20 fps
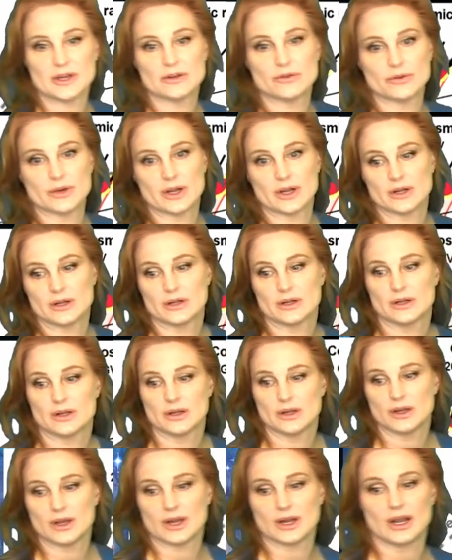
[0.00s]
entering
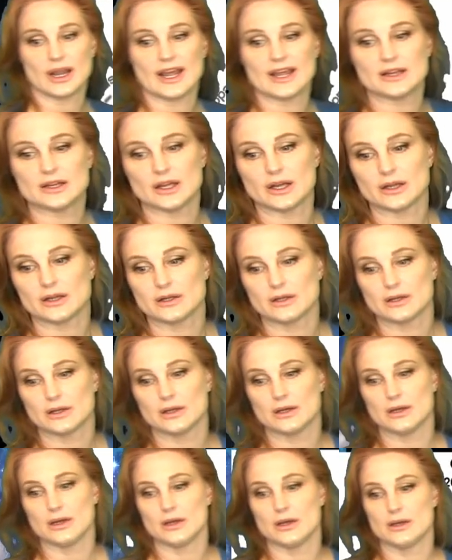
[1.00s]
and landing.
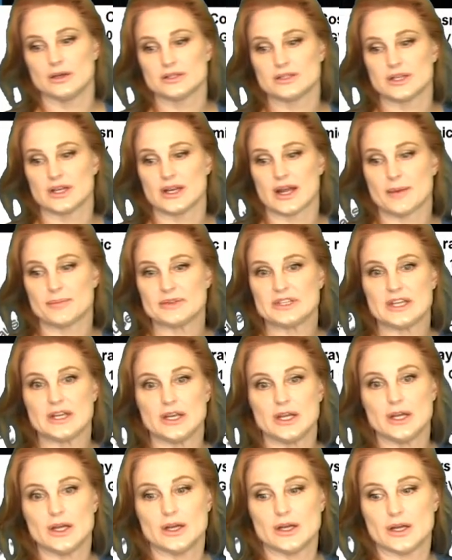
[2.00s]
See at
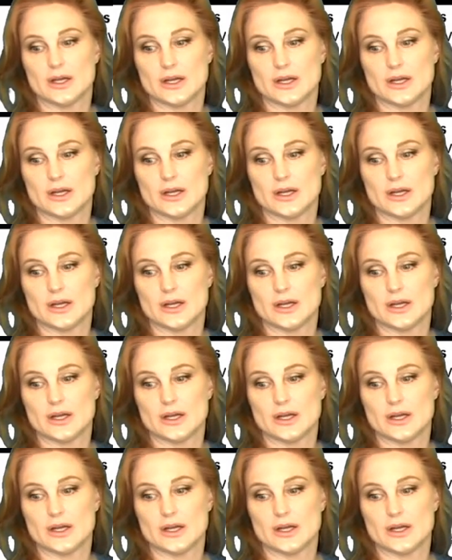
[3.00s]
Apatiti?